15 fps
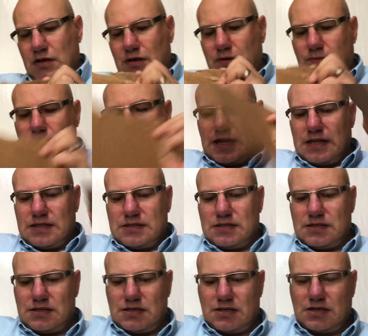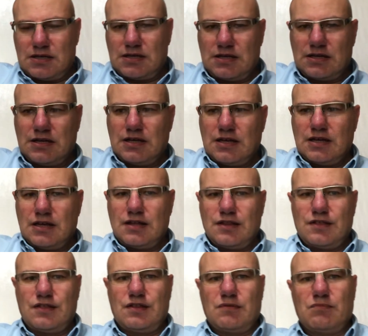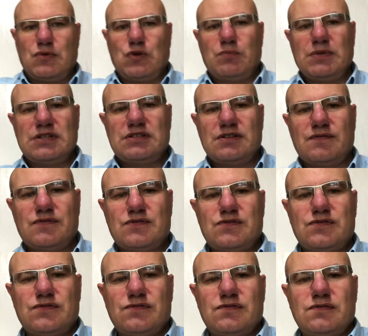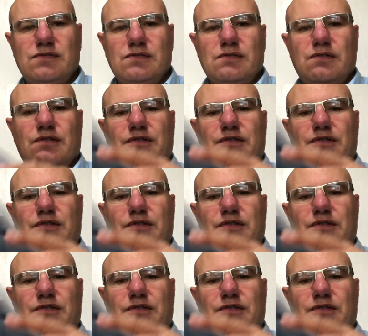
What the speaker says: All right. The moment of truth.